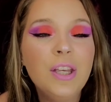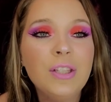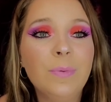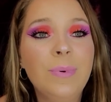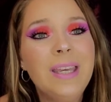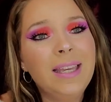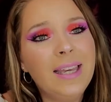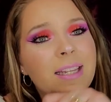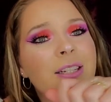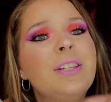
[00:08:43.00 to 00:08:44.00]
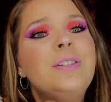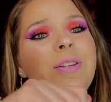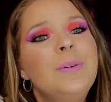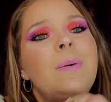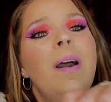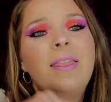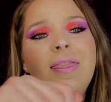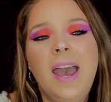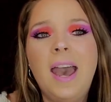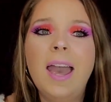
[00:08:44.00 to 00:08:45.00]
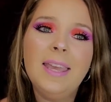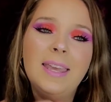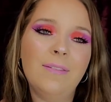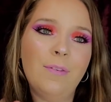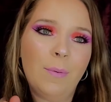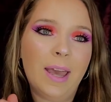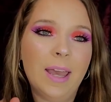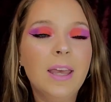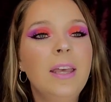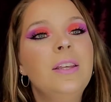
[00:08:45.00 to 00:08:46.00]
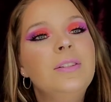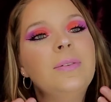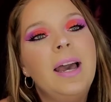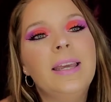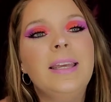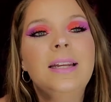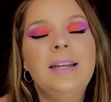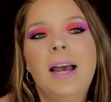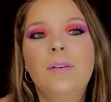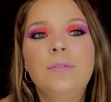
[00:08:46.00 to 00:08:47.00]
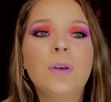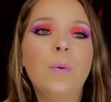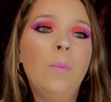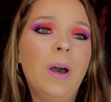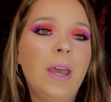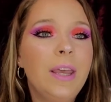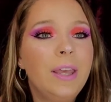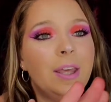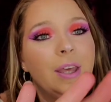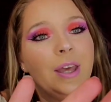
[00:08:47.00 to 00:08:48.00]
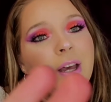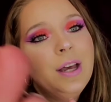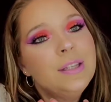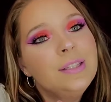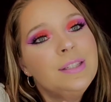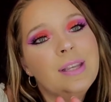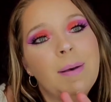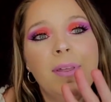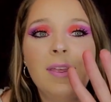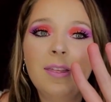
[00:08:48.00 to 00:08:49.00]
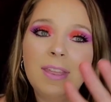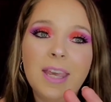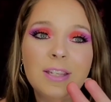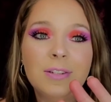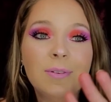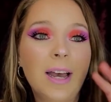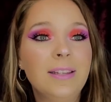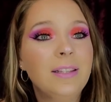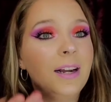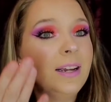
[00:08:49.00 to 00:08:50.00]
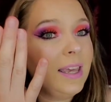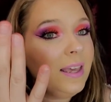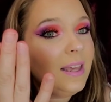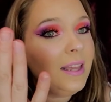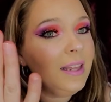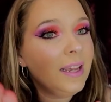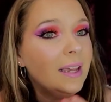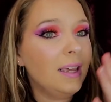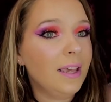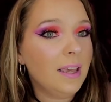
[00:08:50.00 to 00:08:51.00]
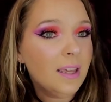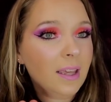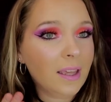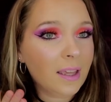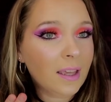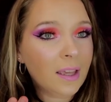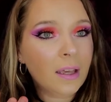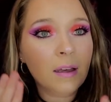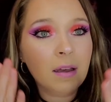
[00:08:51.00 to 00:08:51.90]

so we can get to that giveaway so I can announce what some of the things you guys are getting.